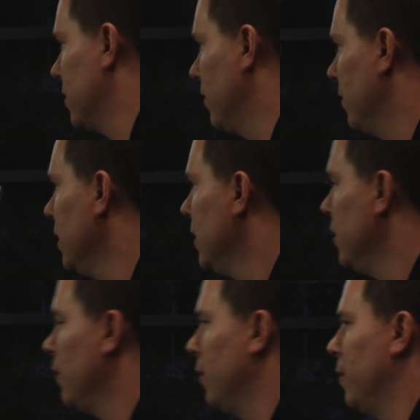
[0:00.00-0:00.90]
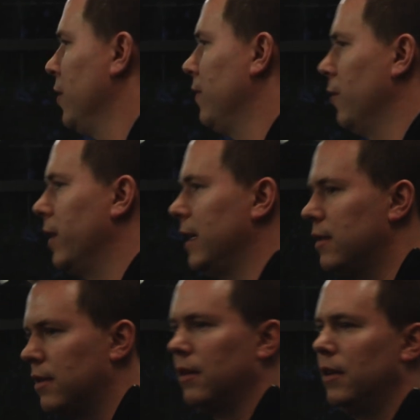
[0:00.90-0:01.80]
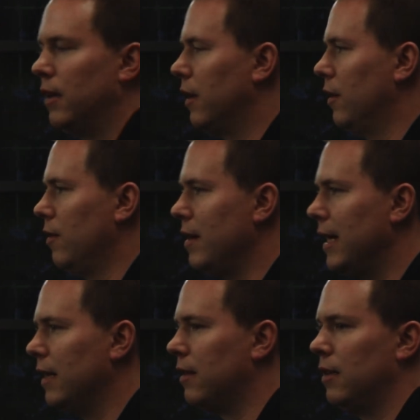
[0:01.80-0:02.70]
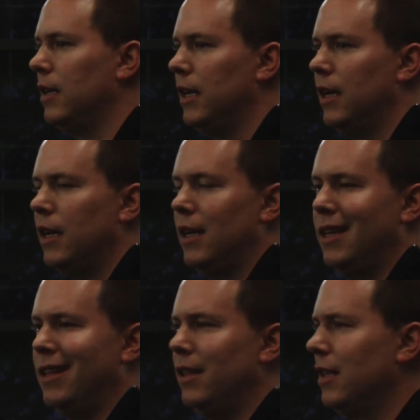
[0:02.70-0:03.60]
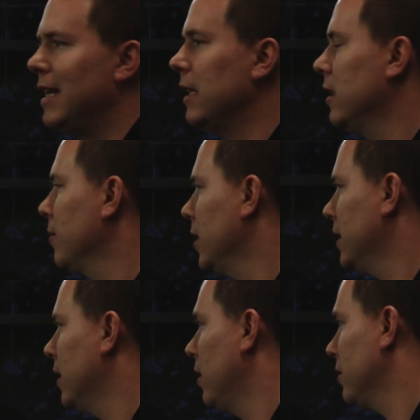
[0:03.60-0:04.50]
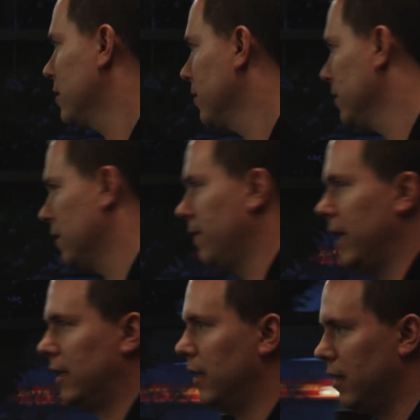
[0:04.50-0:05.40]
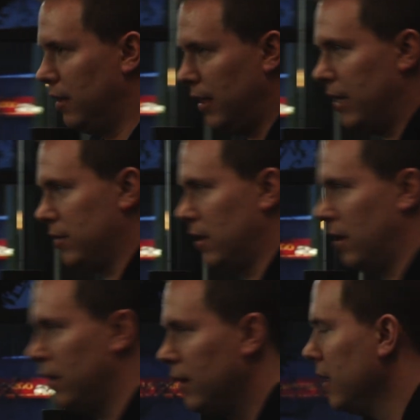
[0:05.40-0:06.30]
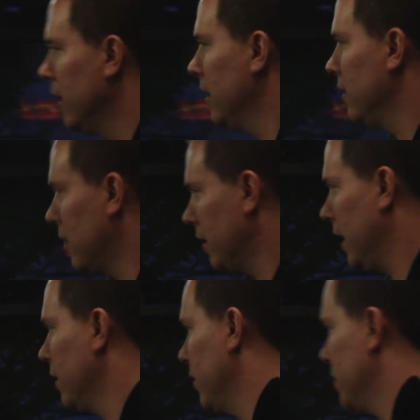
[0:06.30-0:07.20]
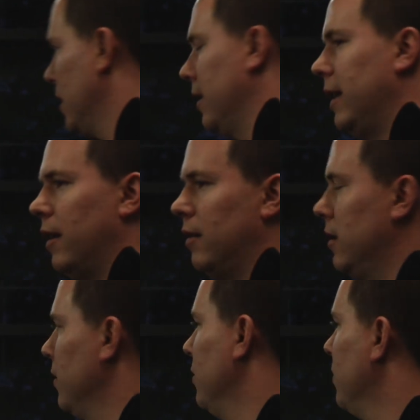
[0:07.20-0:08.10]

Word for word: so we remove the waste underneath. And the neat thing about that also is the fact that it allows our dog handlers out here to